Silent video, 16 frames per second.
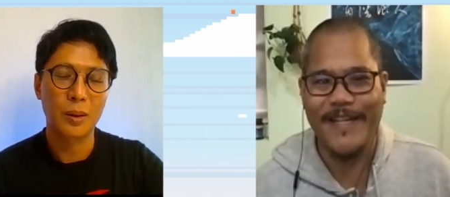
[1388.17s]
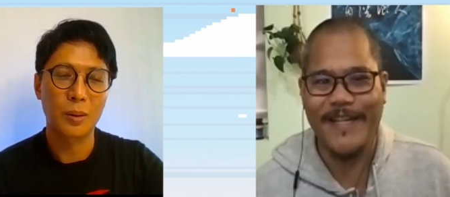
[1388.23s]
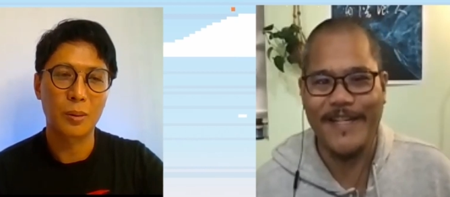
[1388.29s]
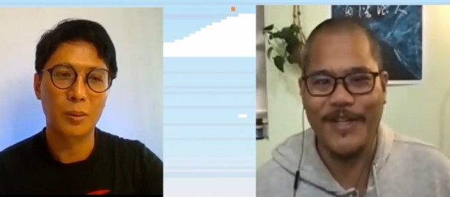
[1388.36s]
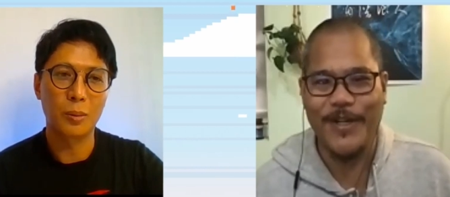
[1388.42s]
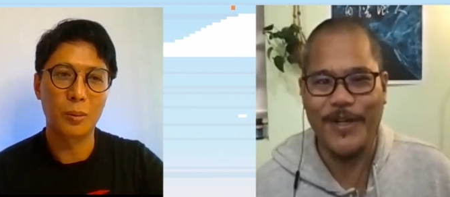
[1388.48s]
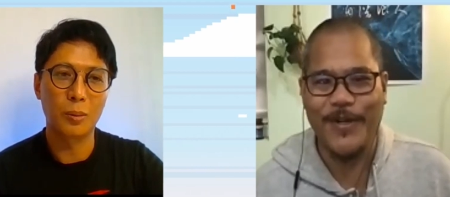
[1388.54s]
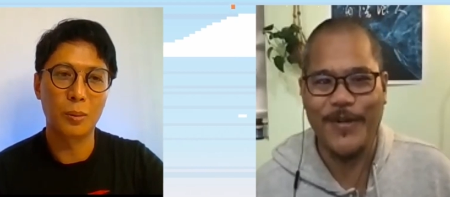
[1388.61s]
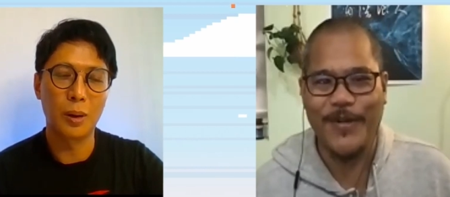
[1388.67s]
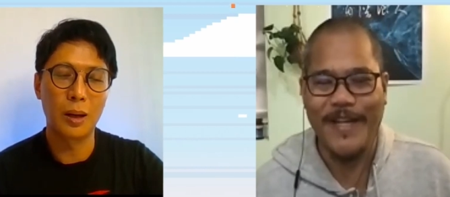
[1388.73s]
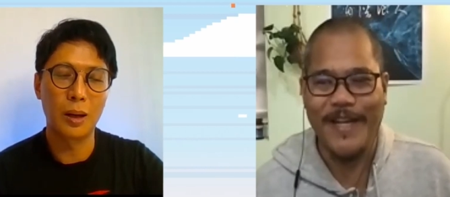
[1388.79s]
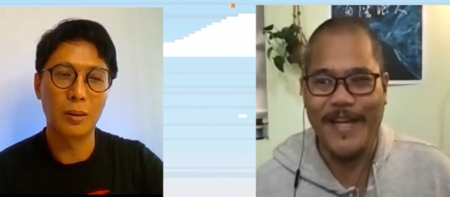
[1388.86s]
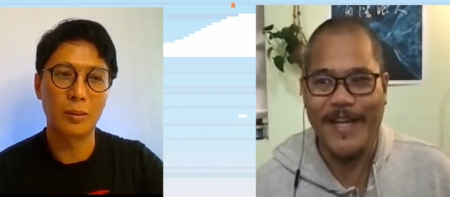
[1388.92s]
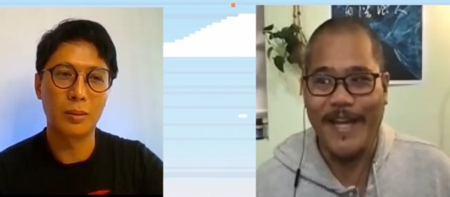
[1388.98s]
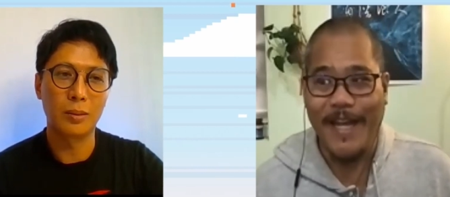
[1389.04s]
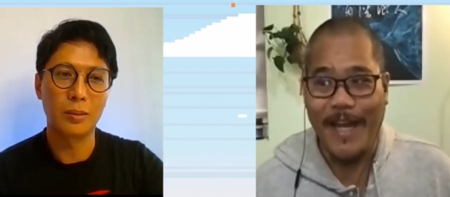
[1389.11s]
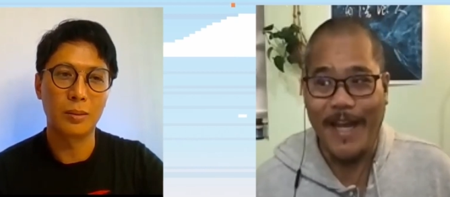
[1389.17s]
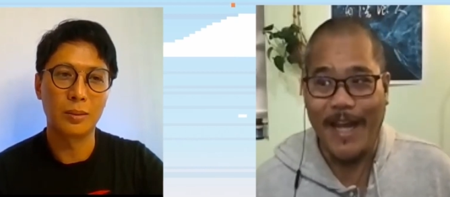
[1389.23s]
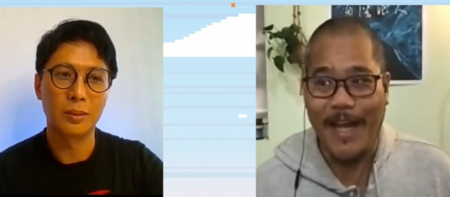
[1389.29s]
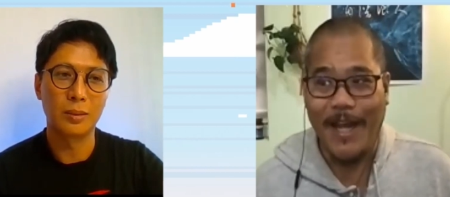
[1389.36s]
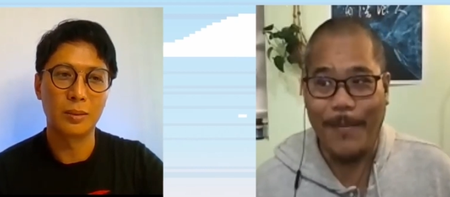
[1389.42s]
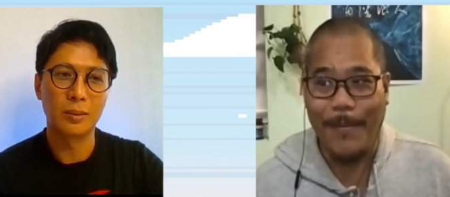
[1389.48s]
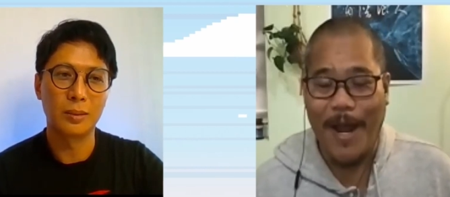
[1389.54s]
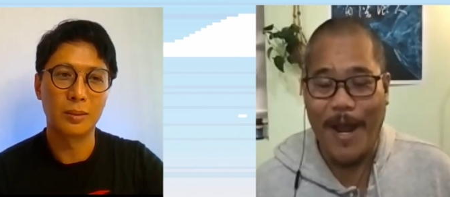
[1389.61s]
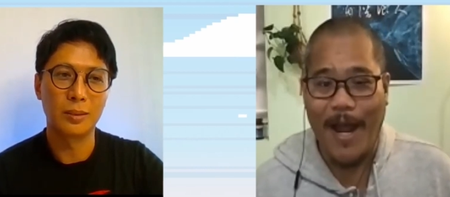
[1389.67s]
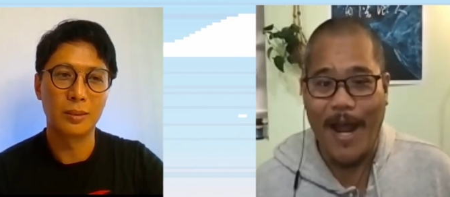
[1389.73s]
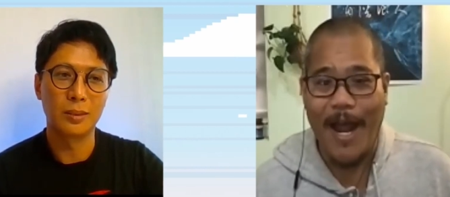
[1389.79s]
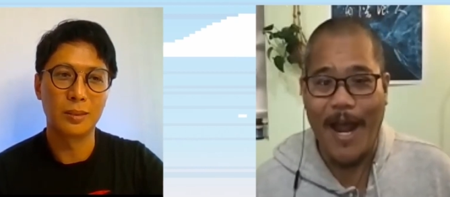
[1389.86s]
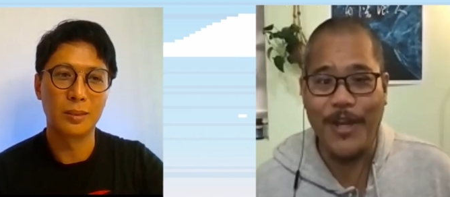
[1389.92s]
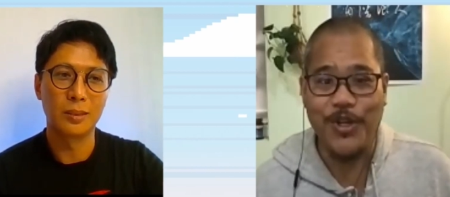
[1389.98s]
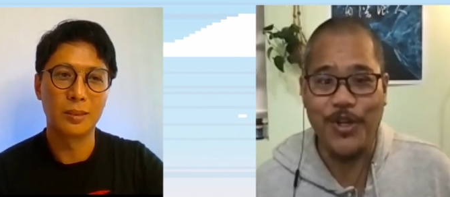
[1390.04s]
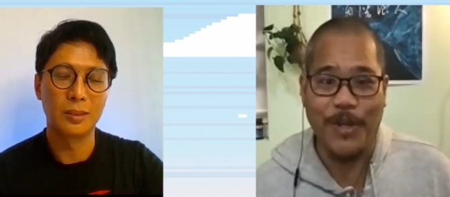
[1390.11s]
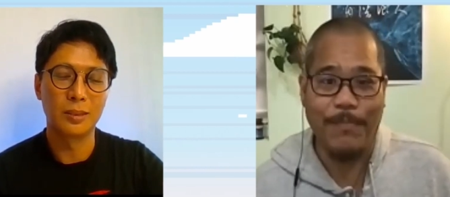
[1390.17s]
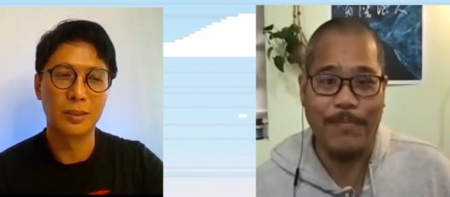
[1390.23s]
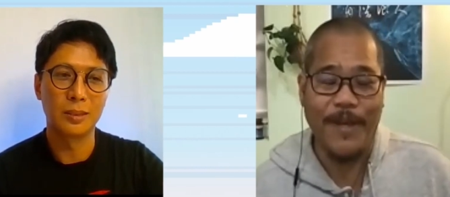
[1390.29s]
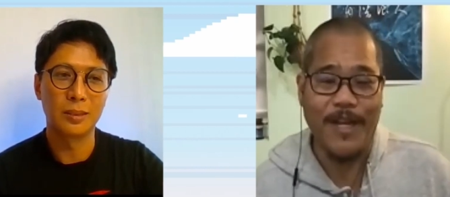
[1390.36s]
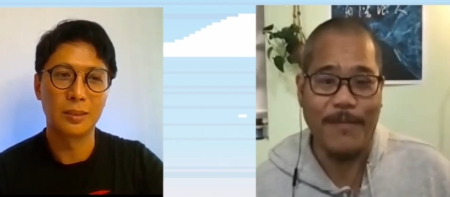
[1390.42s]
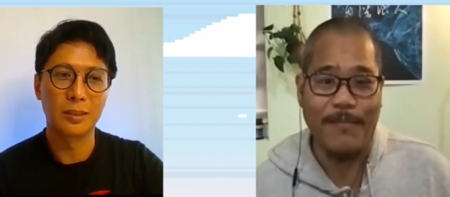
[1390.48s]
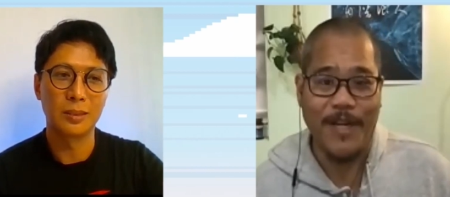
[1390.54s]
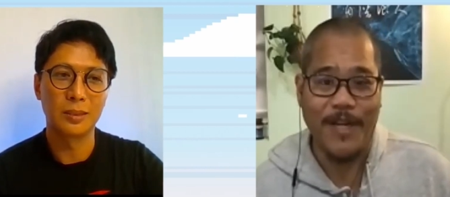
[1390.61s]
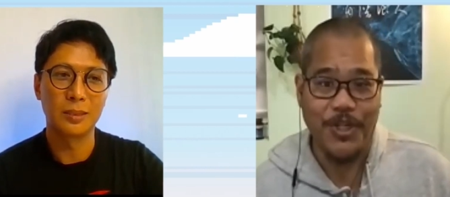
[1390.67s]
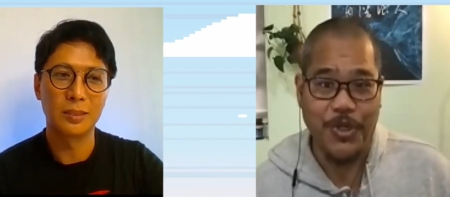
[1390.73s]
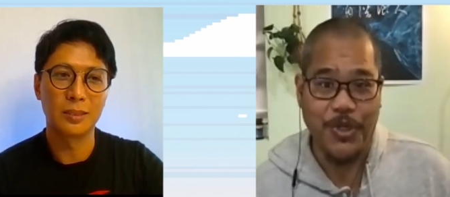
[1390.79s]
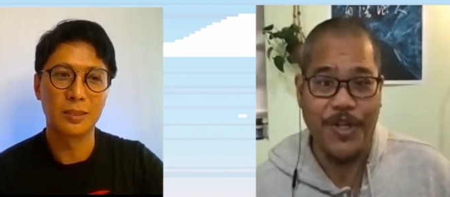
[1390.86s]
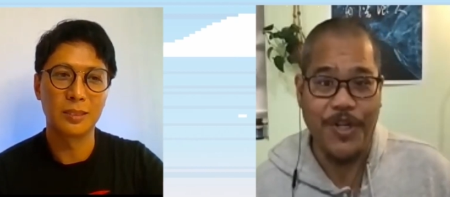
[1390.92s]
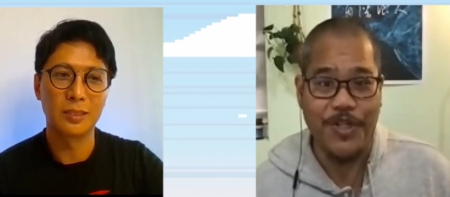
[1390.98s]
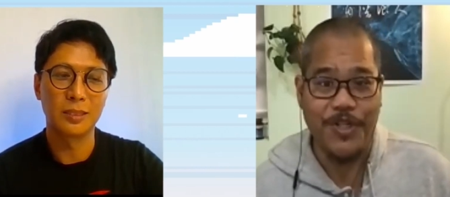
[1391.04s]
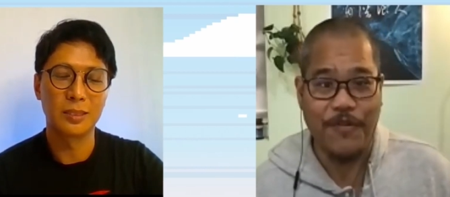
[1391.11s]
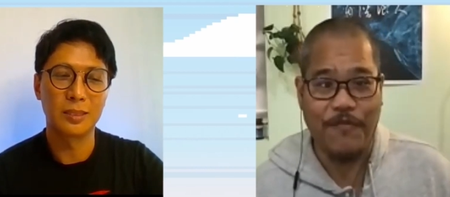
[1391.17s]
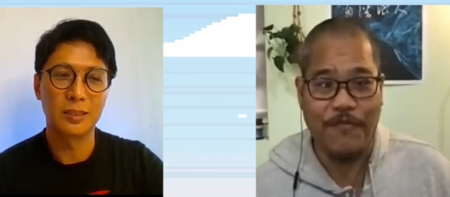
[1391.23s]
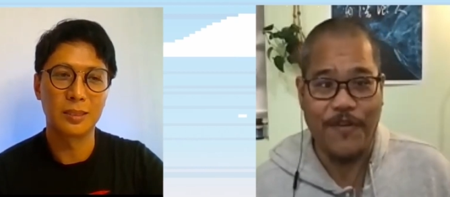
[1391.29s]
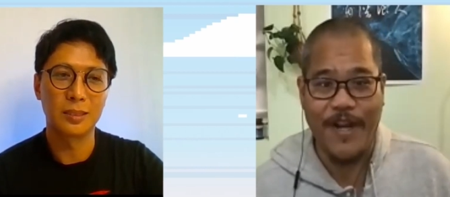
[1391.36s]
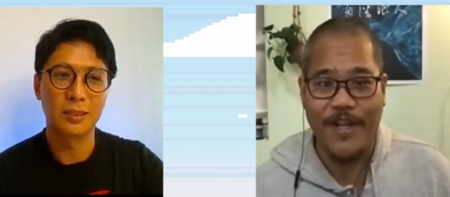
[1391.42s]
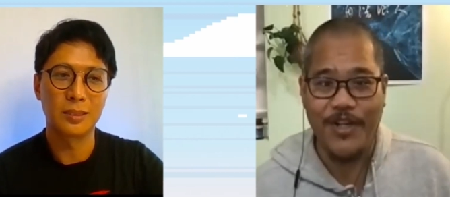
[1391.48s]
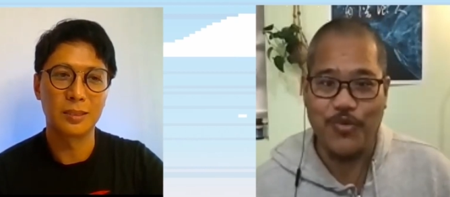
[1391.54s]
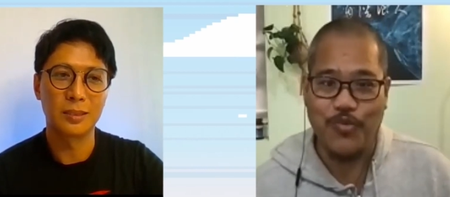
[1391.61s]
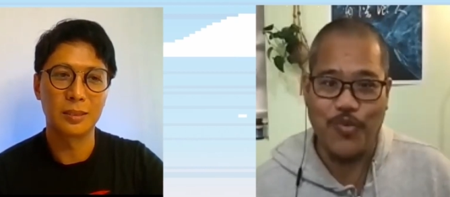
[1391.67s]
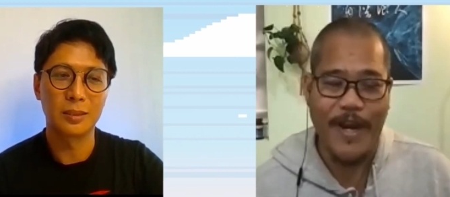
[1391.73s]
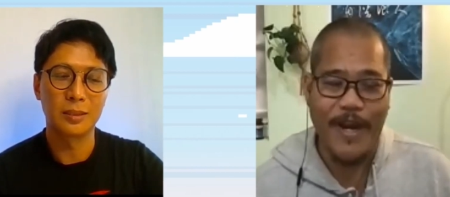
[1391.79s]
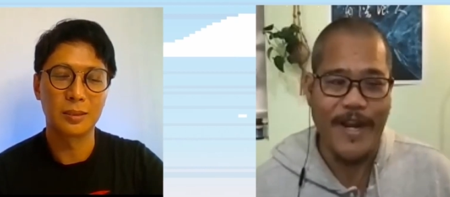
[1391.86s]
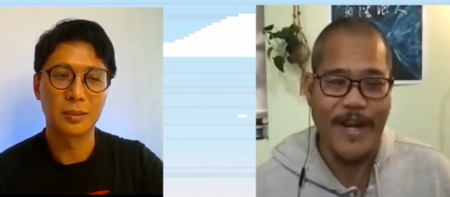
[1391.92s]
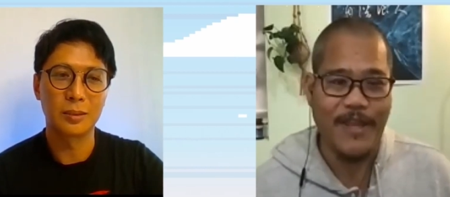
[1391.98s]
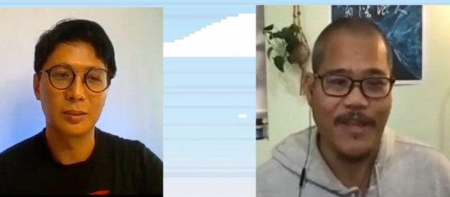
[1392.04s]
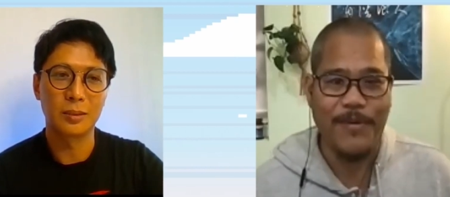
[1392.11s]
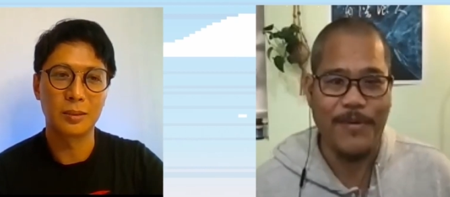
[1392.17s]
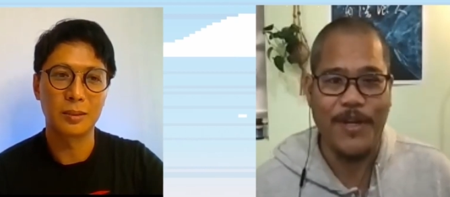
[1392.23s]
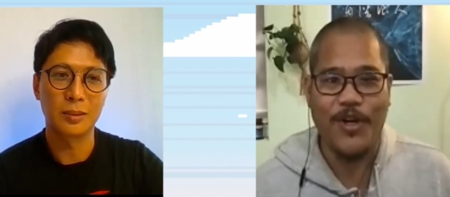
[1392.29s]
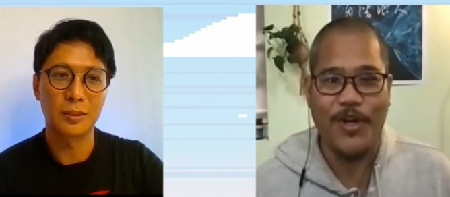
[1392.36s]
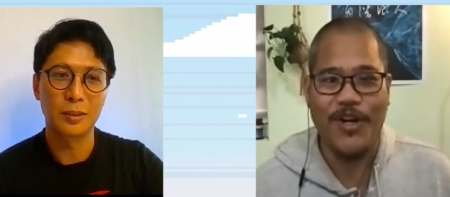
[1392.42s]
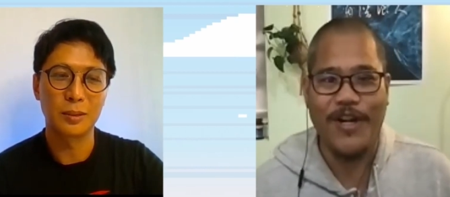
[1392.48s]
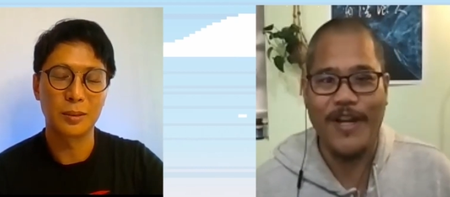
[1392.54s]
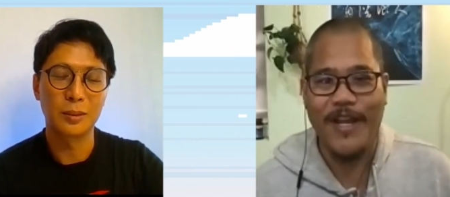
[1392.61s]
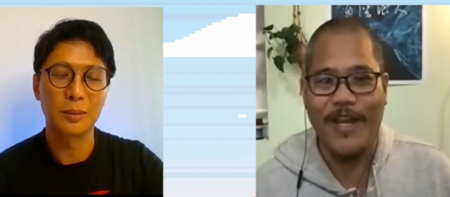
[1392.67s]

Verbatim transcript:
Speaker 1: So wow. Um, I usually pick up my students or friends right at the pier